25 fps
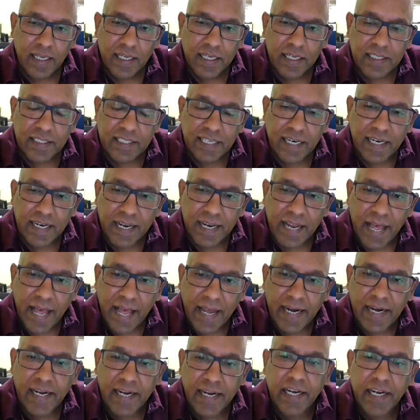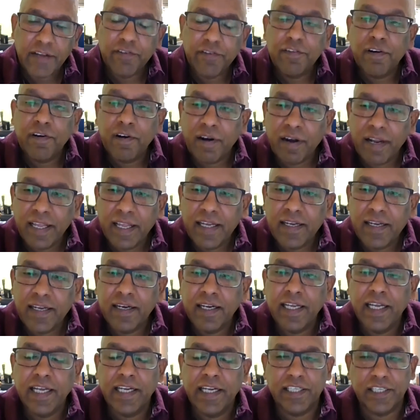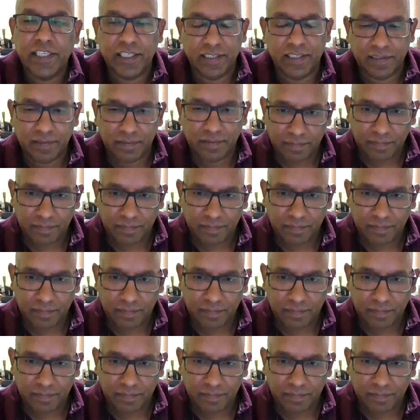is a narrative recreation.